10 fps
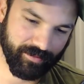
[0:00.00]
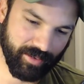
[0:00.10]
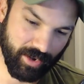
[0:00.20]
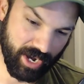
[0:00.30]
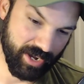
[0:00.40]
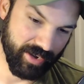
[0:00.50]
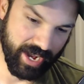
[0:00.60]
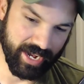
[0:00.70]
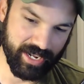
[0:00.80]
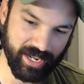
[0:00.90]
or cut your
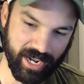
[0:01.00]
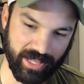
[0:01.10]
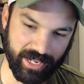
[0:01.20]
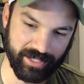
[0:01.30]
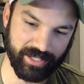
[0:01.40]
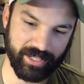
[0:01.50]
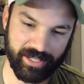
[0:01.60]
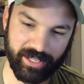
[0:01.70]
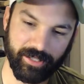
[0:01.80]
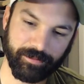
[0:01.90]
hay and let it sit
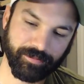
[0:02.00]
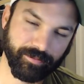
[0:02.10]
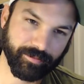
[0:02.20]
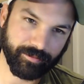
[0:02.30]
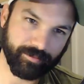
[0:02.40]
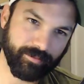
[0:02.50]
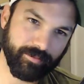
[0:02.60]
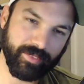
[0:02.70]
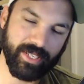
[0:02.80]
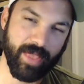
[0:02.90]
there,
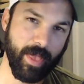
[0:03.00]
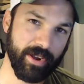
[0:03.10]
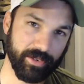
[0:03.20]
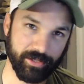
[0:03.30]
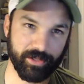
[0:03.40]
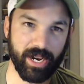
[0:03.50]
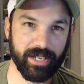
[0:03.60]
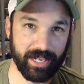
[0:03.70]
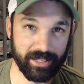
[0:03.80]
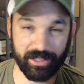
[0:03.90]
and then it'll dry
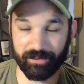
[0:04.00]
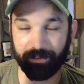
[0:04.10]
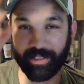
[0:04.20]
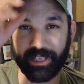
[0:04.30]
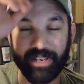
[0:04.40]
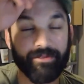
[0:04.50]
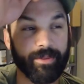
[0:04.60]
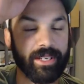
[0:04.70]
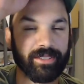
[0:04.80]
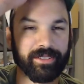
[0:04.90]
like it does in real life,
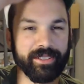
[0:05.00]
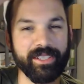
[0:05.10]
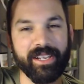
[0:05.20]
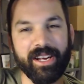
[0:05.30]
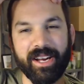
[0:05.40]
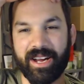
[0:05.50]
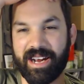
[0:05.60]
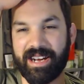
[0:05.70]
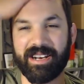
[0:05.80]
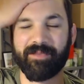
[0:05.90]
basically.
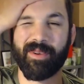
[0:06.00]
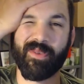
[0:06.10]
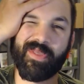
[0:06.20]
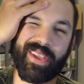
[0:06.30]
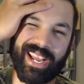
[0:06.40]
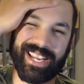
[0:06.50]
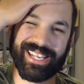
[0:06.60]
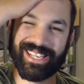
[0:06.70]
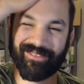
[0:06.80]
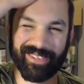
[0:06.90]
But the one thing I
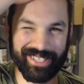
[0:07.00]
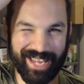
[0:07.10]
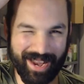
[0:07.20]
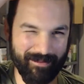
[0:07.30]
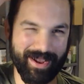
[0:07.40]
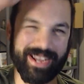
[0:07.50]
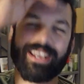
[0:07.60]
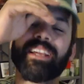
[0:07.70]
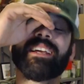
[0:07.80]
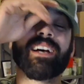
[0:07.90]
did was I had
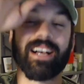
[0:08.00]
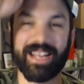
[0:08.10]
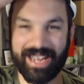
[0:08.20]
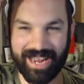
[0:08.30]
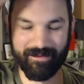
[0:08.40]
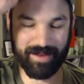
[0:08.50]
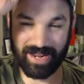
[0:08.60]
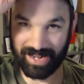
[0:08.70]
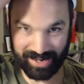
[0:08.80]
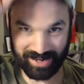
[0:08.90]
my
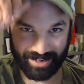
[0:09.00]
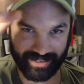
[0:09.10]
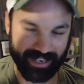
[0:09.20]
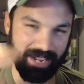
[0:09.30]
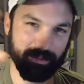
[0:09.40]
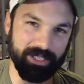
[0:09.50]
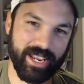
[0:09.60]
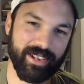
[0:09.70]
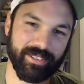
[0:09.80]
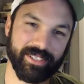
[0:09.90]
time
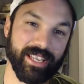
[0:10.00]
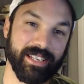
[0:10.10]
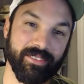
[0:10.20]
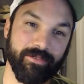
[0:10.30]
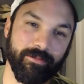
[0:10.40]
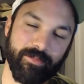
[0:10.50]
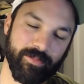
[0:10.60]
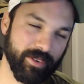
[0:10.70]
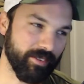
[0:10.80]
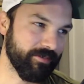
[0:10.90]
scale to set
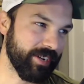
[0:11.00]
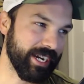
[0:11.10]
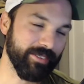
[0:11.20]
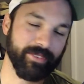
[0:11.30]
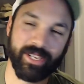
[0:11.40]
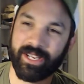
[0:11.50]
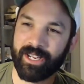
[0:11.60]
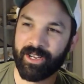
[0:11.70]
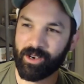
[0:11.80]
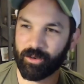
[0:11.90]
to 5.
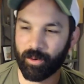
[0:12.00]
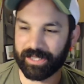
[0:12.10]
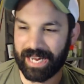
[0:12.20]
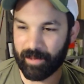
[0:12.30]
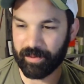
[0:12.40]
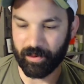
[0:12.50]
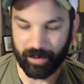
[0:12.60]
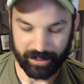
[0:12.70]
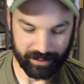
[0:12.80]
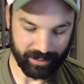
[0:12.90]
What was happening
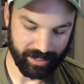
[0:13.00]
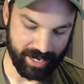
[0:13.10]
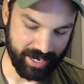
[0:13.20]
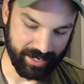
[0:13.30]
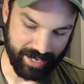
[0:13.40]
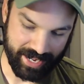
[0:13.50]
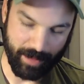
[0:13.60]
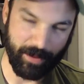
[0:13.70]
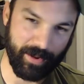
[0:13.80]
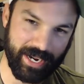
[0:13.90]
was I
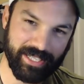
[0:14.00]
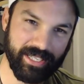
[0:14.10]
cut the grass